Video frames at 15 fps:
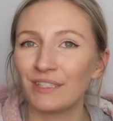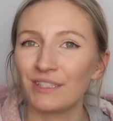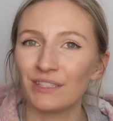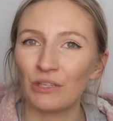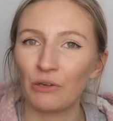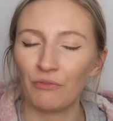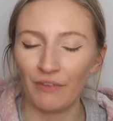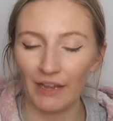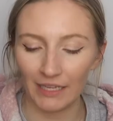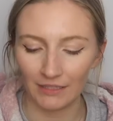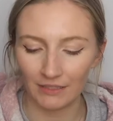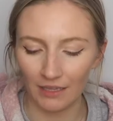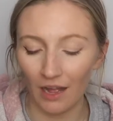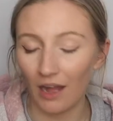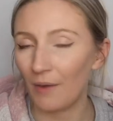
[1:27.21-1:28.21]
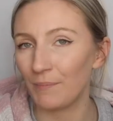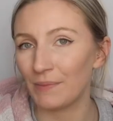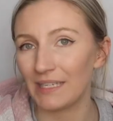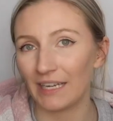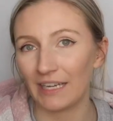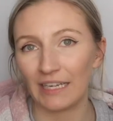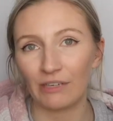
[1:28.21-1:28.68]
and sulfates that aren't
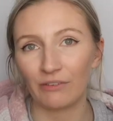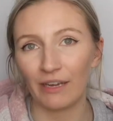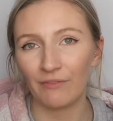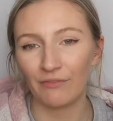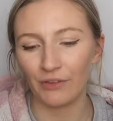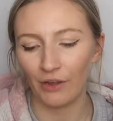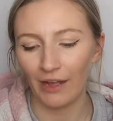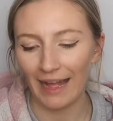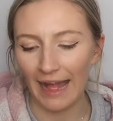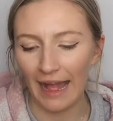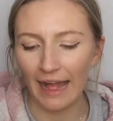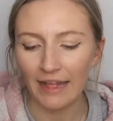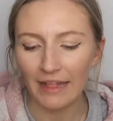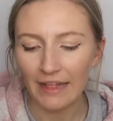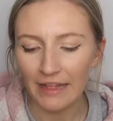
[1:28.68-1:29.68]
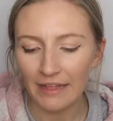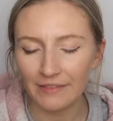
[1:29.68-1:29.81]
particularly great for your hair.